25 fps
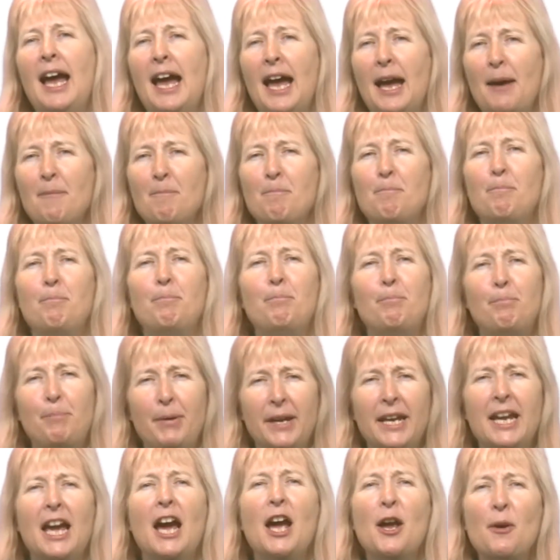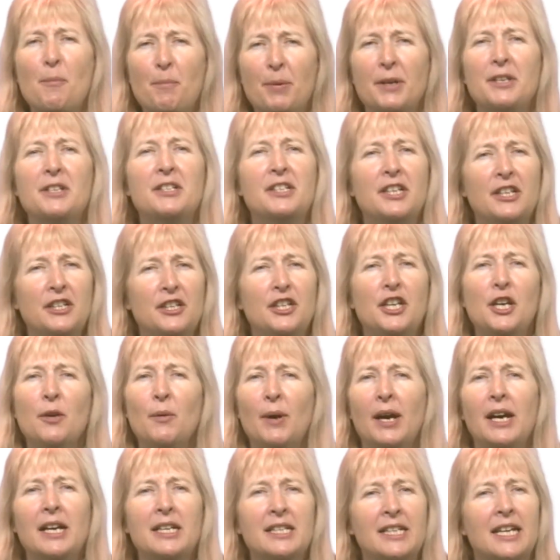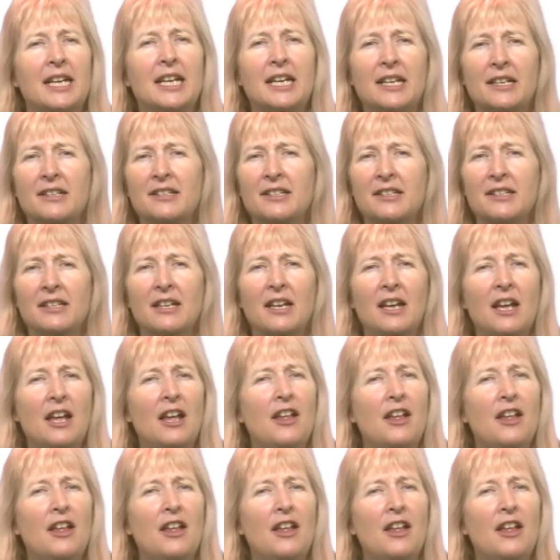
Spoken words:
And be open to new ideas.